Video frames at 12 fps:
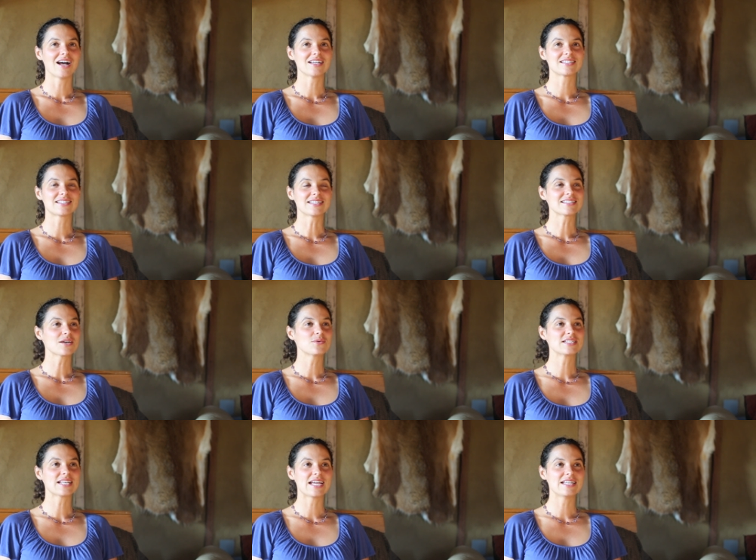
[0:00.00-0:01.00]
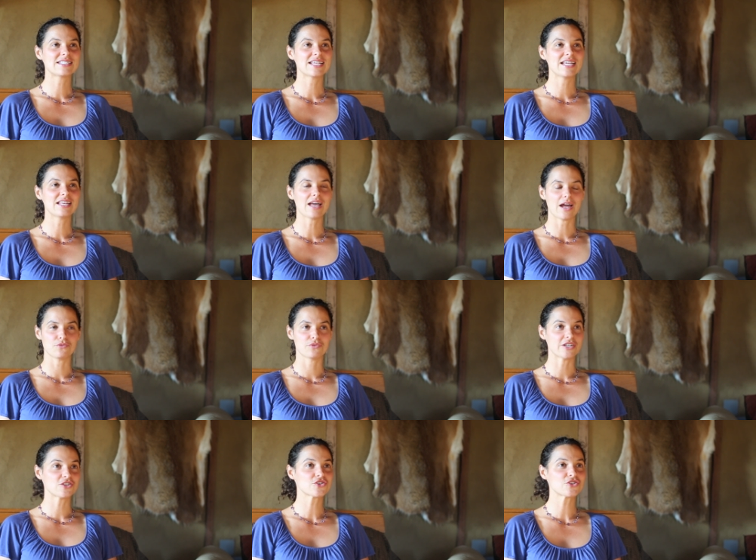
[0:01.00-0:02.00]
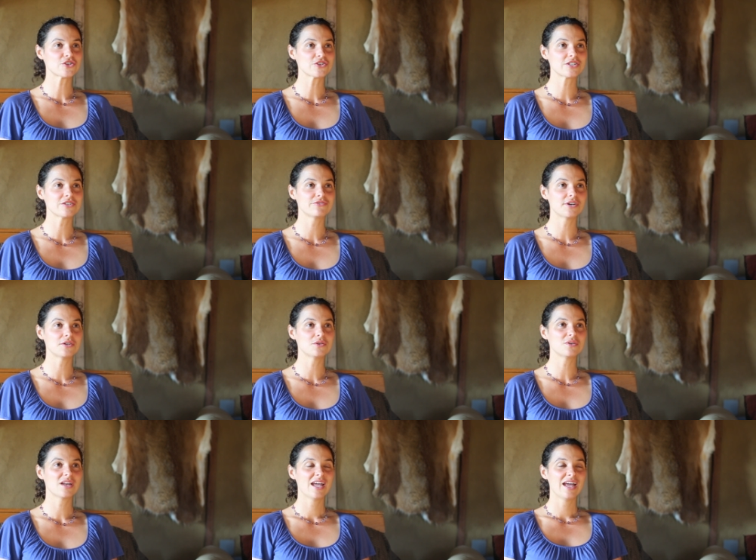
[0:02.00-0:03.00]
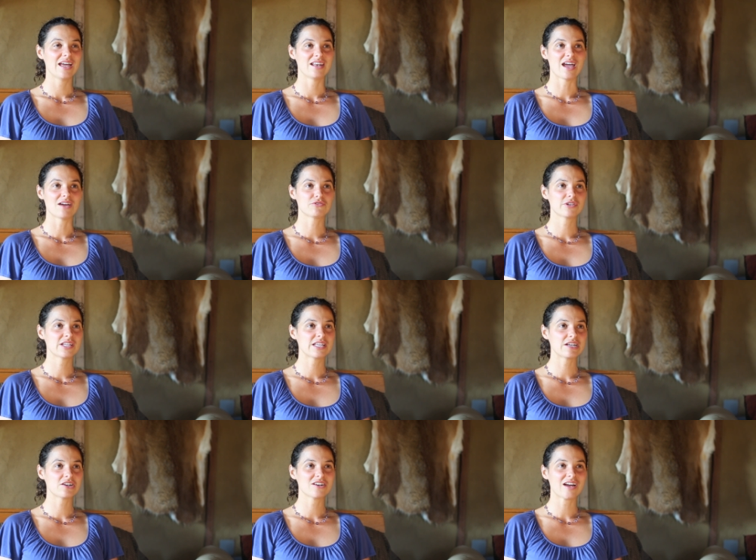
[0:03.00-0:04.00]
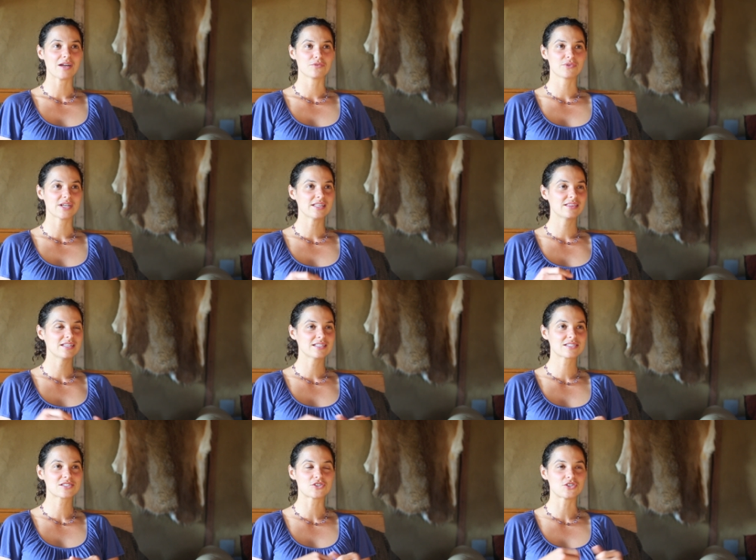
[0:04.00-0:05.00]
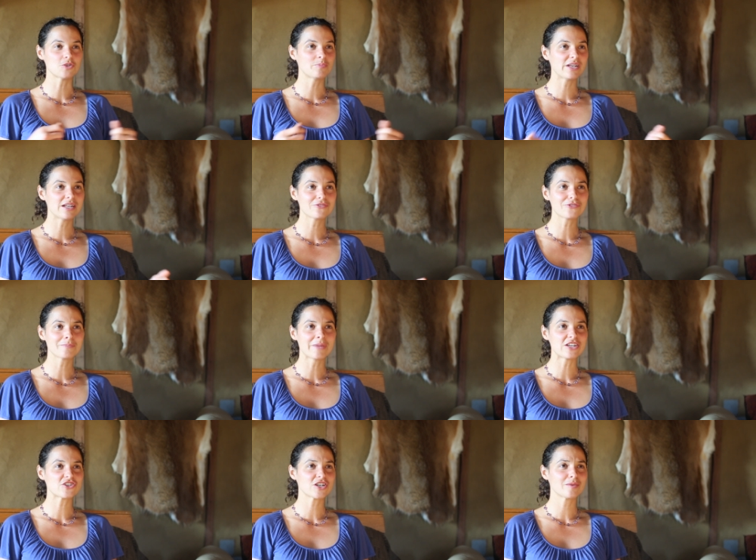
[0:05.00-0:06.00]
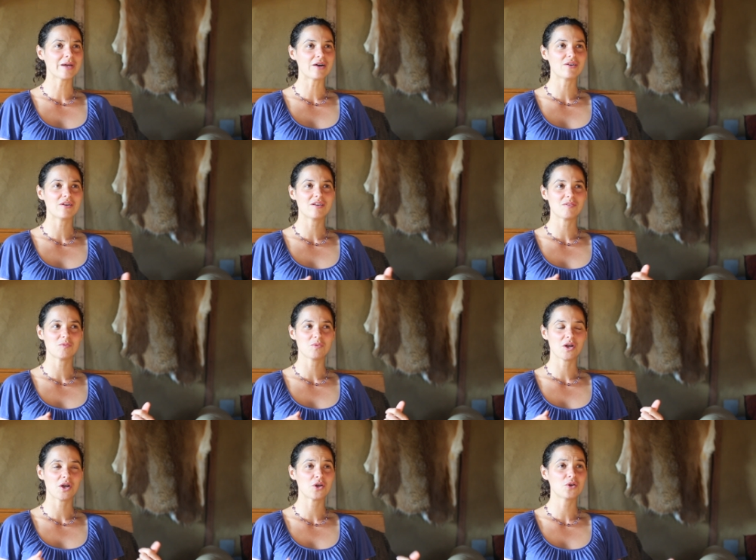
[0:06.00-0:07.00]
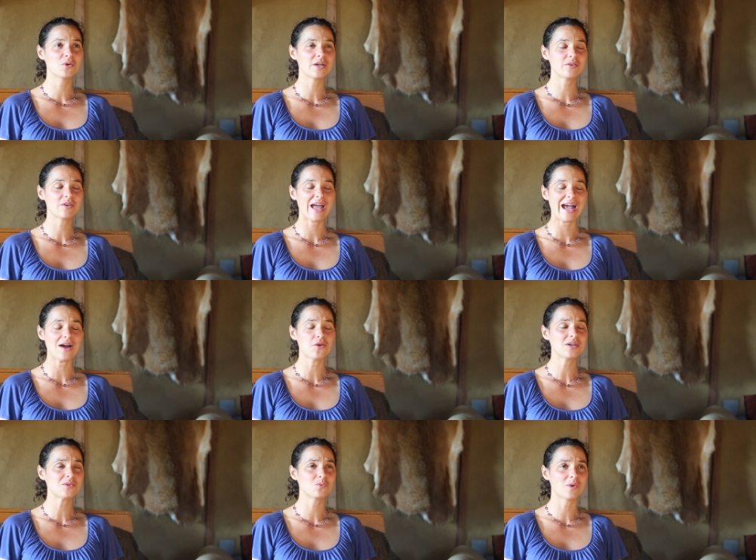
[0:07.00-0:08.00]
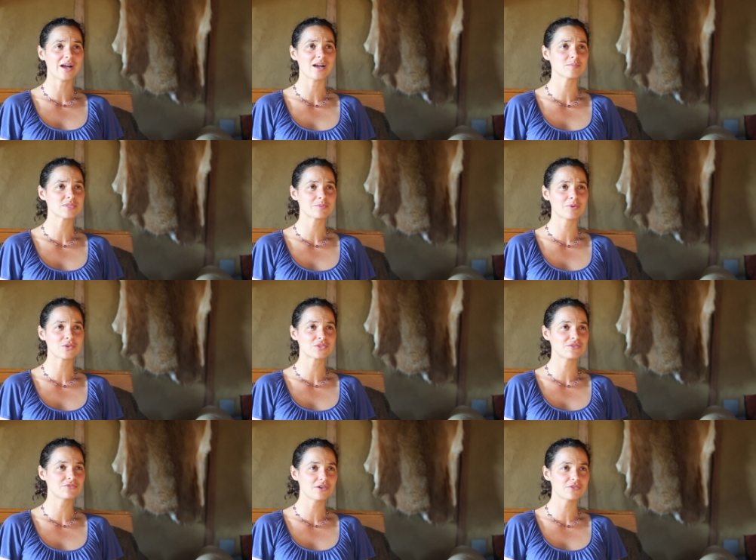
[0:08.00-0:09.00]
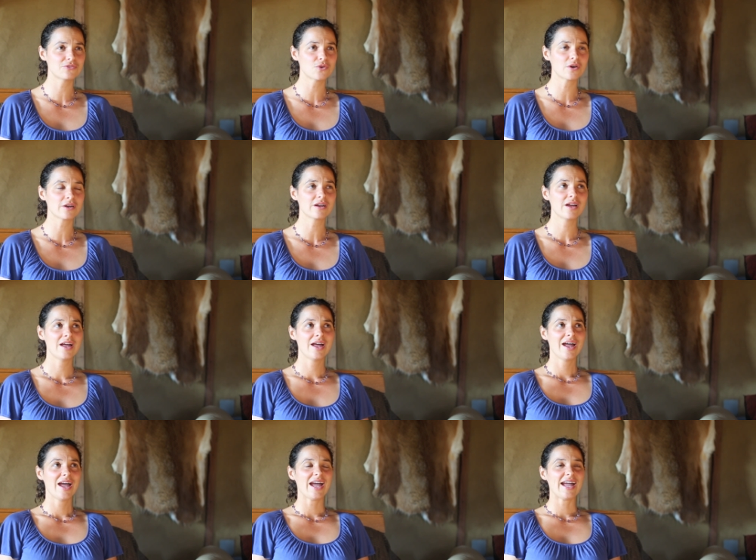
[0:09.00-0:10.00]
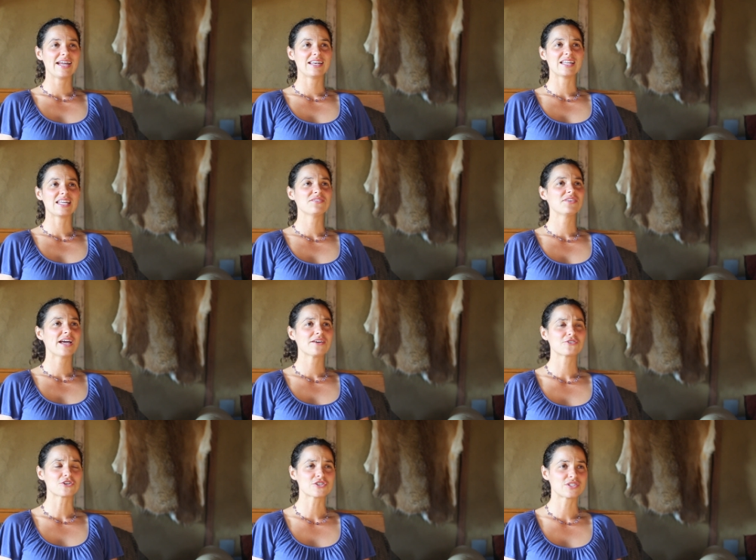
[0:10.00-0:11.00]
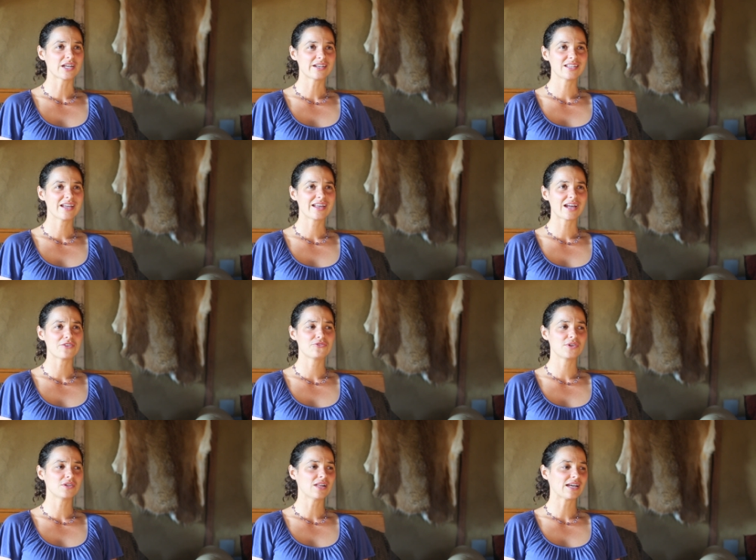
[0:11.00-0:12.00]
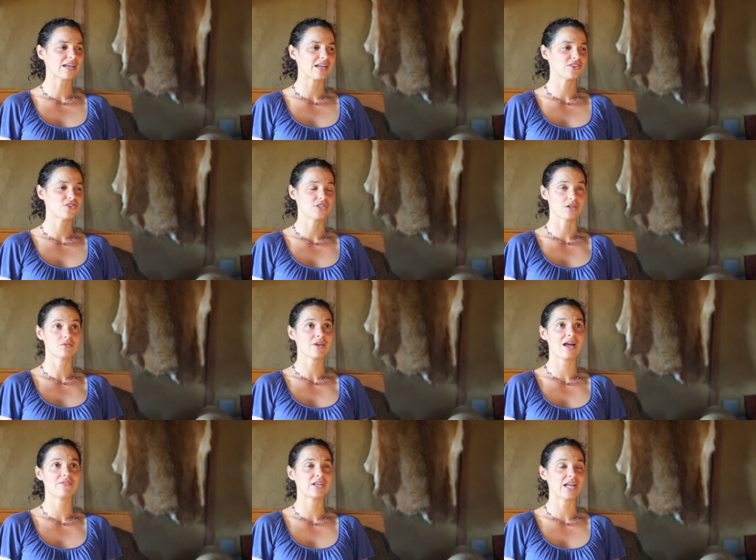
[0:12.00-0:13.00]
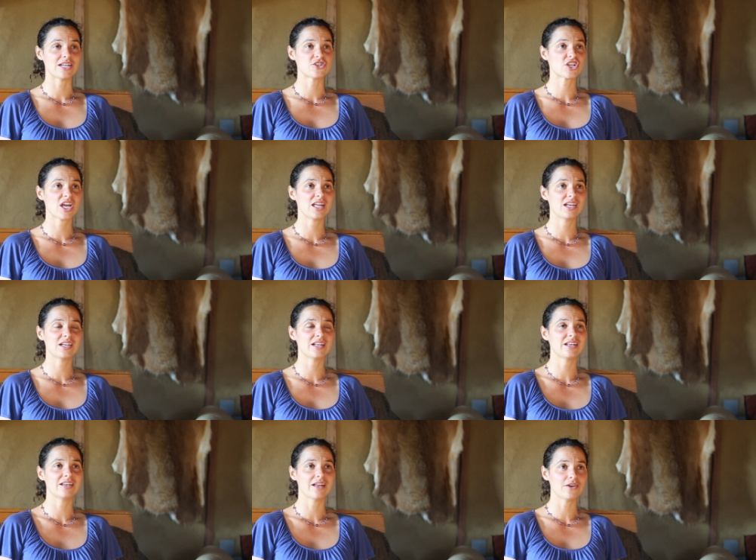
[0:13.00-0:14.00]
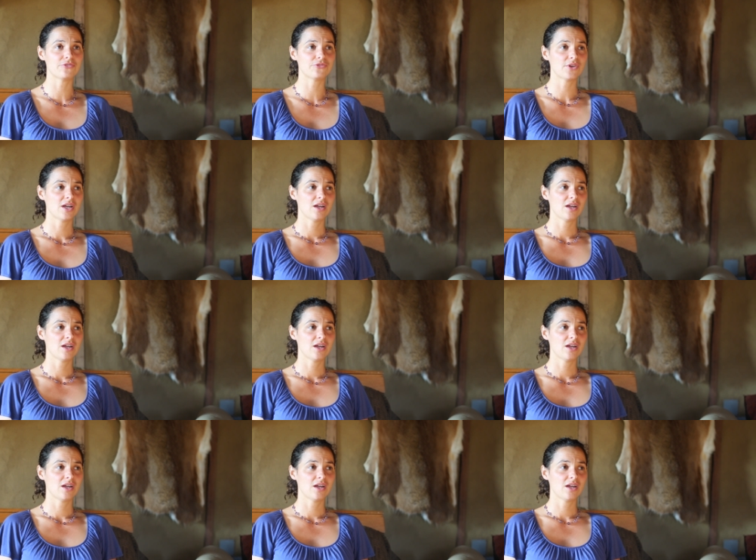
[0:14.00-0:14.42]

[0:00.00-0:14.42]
Since I was 18, I registered to vote, and every year I read this stupid information about who and how and what I'm supposed to vote for. And even after studying, I feel like I don't have an educated enough